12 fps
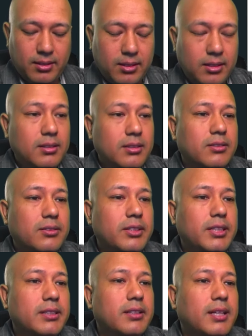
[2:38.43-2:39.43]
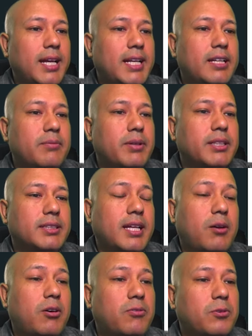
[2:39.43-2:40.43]
create the landing page. Now
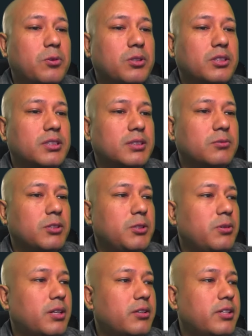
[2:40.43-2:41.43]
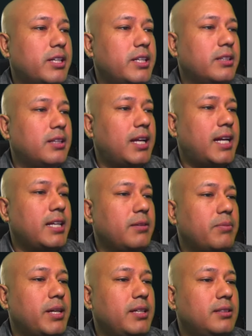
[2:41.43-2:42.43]
of course, when you are creating the landing page,